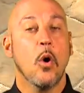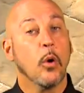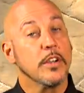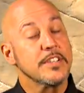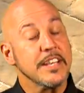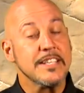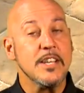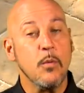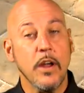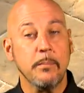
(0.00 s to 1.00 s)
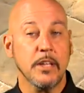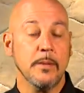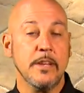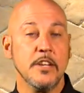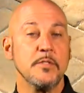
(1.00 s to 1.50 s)
or 61
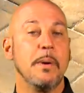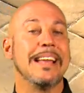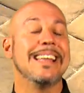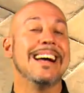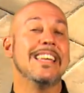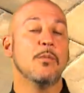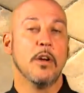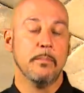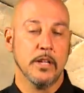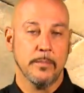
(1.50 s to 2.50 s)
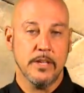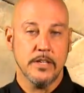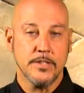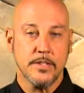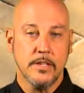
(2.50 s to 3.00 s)
millimeters by 91
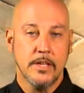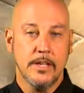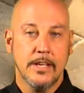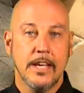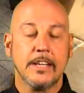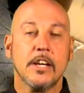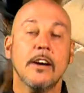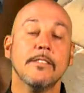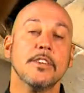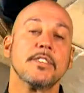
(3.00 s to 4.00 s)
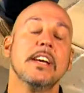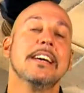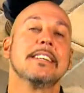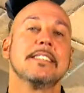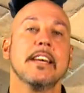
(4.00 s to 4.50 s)
millimeters, and covers
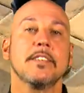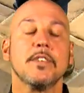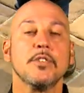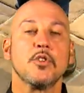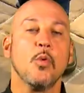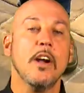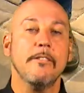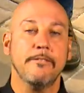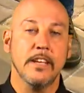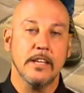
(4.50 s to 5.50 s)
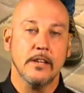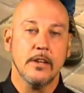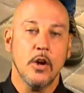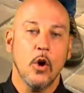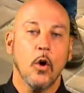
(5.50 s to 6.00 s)
6 square feet,
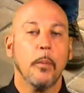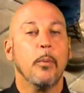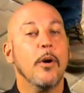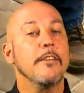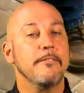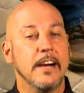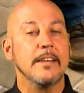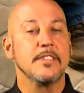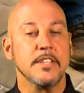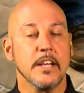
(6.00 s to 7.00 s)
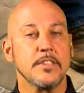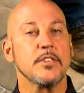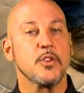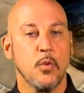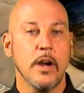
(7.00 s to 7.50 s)
or 0.56
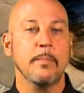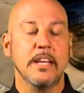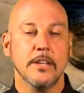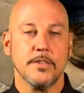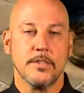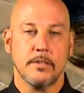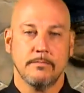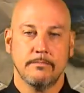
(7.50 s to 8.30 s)
square meters.